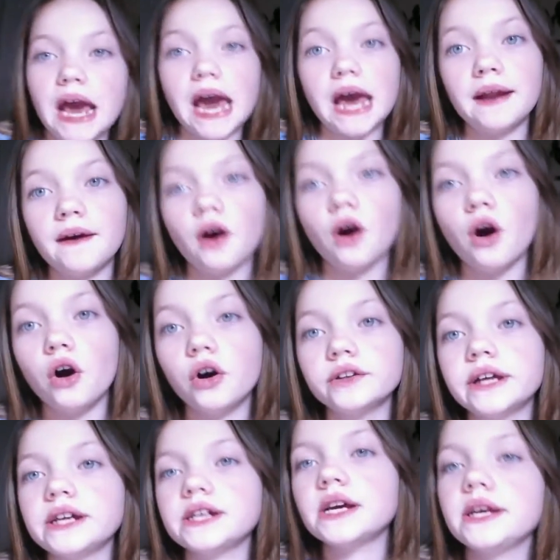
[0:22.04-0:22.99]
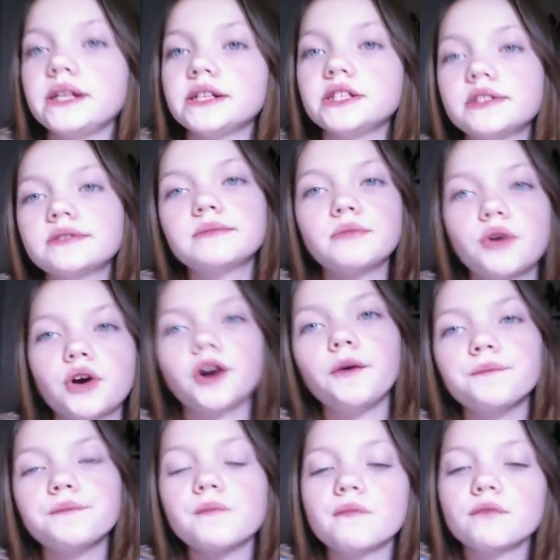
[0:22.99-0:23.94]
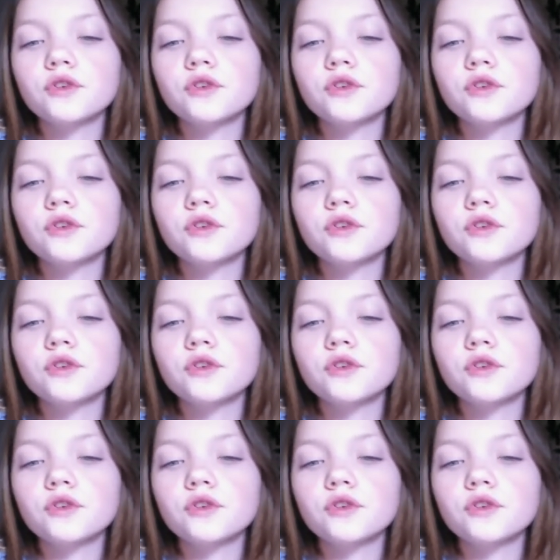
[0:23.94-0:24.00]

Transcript: to edit all day tomorrow.